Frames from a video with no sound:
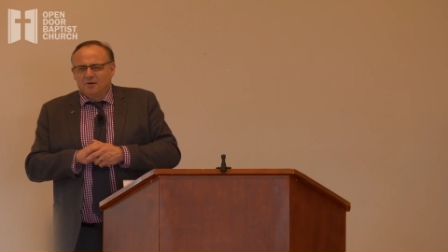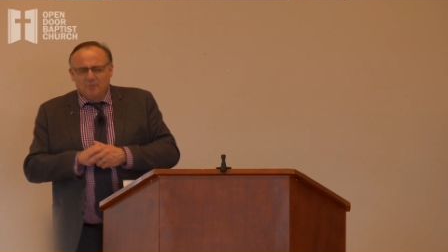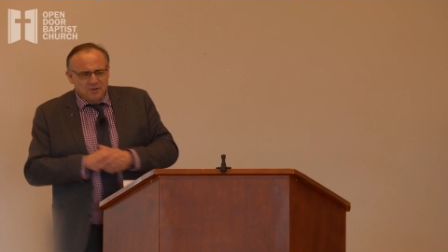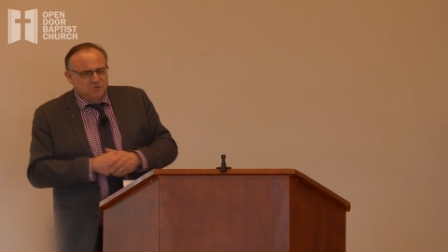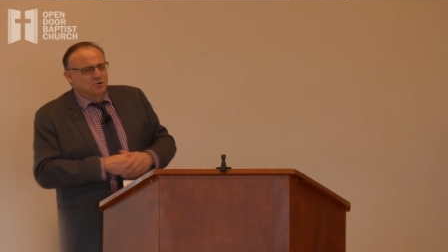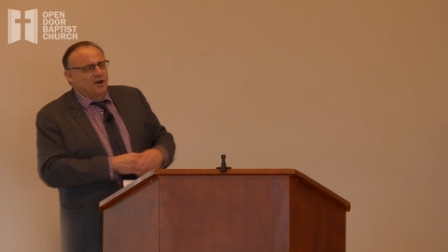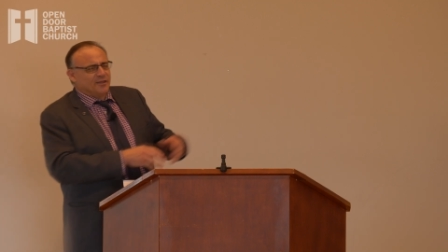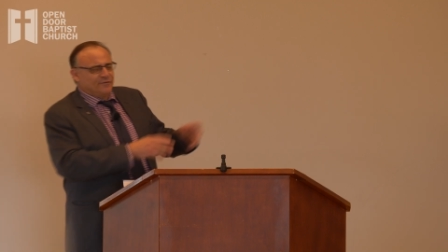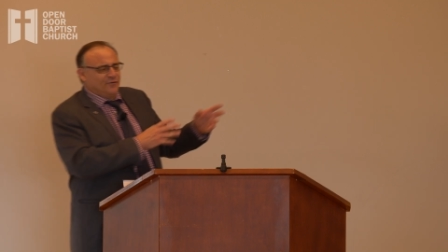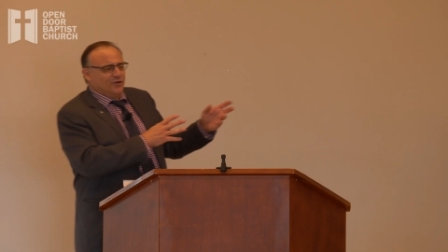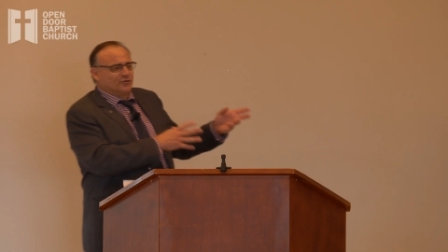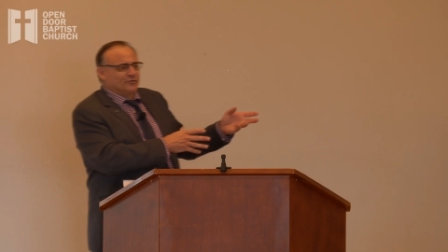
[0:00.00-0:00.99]
I want to try the
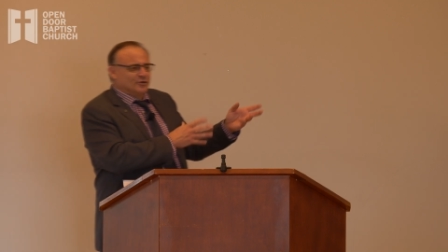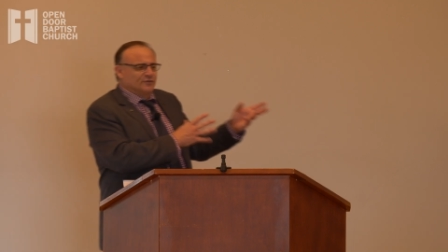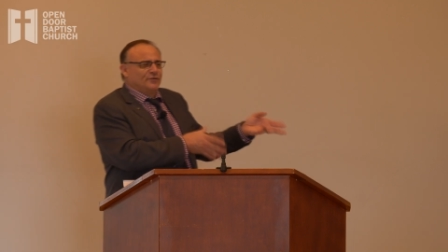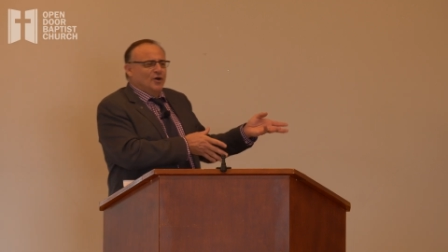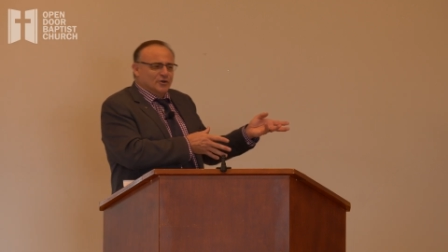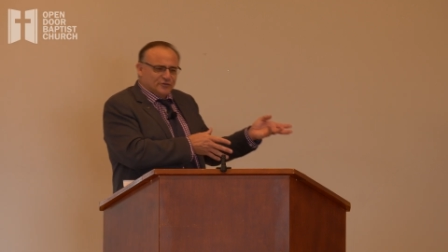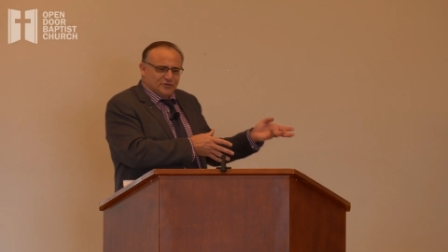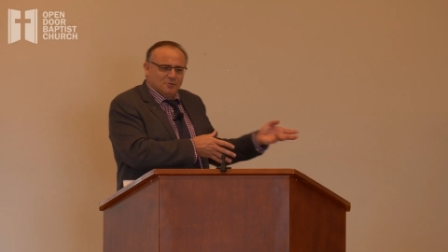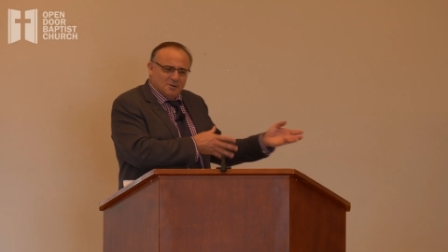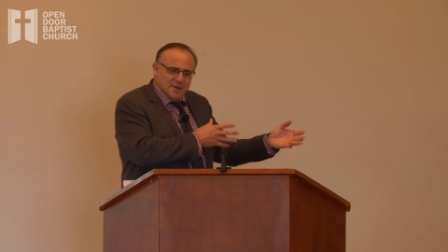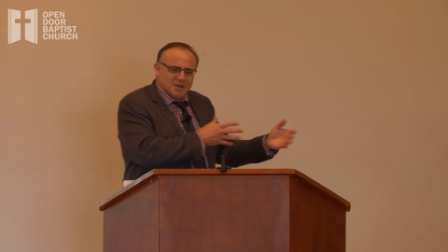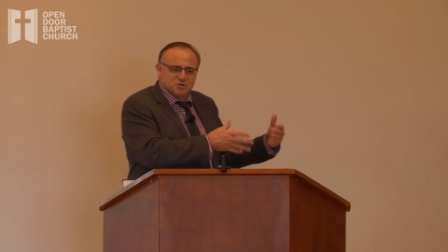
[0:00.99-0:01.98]
first fruits first. I
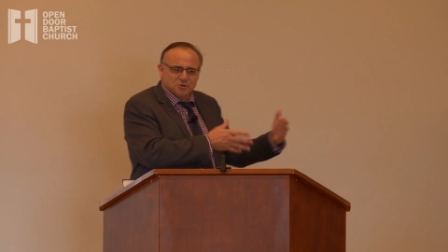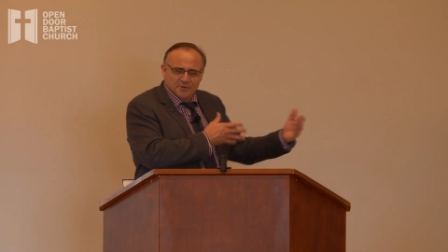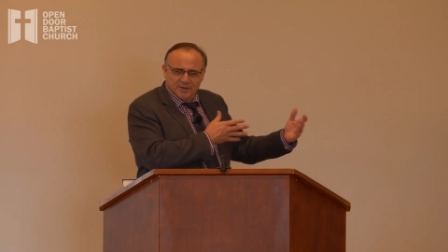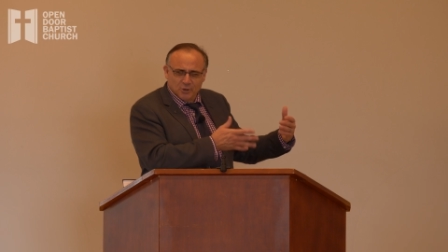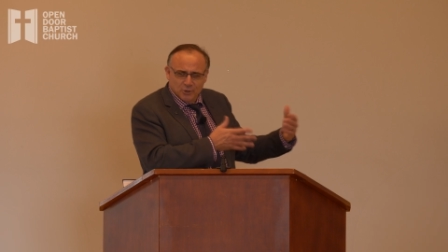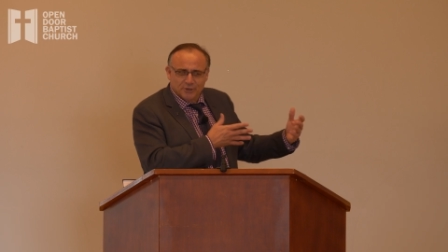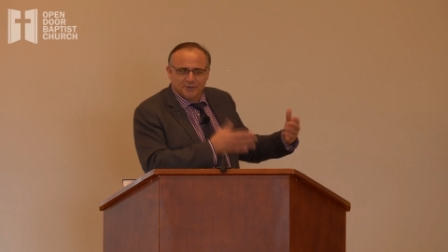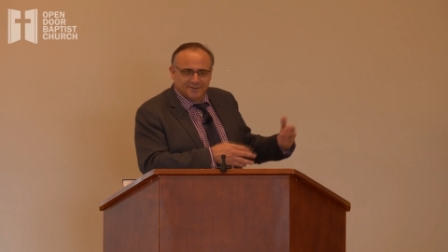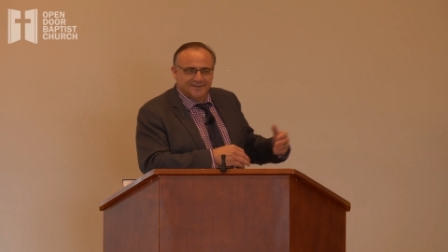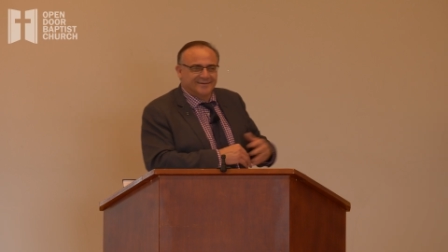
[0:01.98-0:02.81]
want to make sure they're good.